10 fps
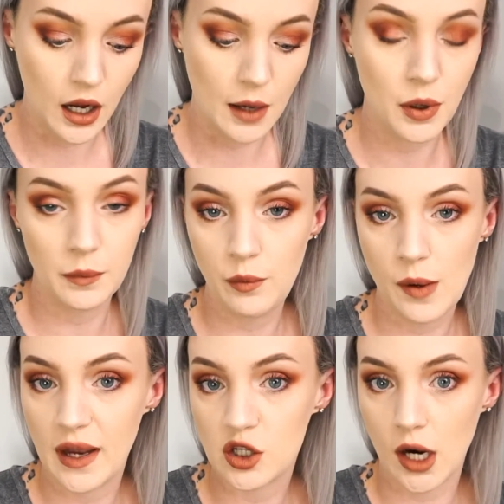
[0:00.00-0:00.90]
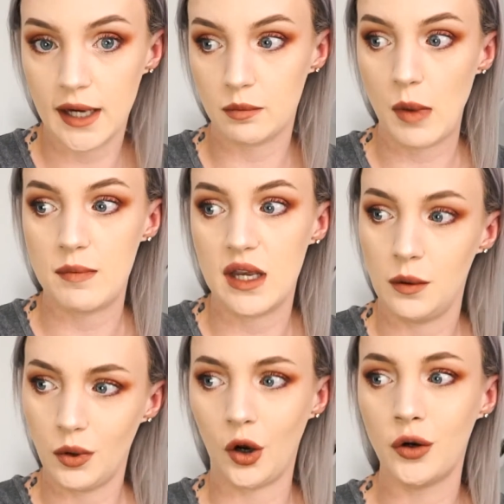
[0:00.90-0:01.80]
I probably wear my trays
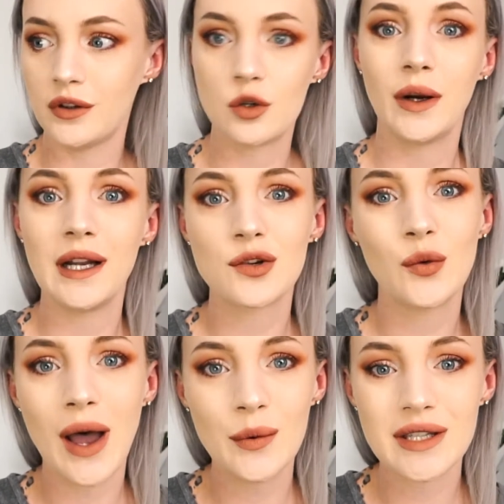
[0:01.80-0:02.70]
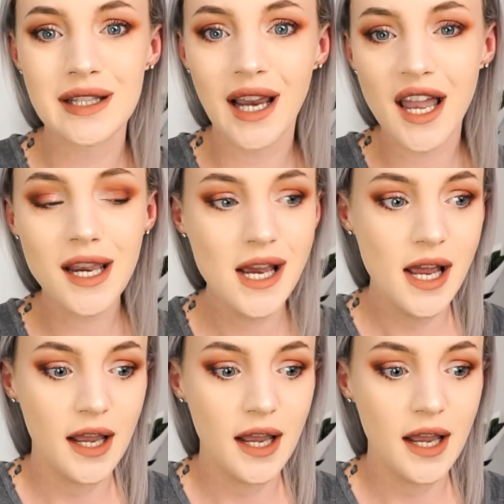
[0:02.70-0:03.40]
maybe over 22 hours a day.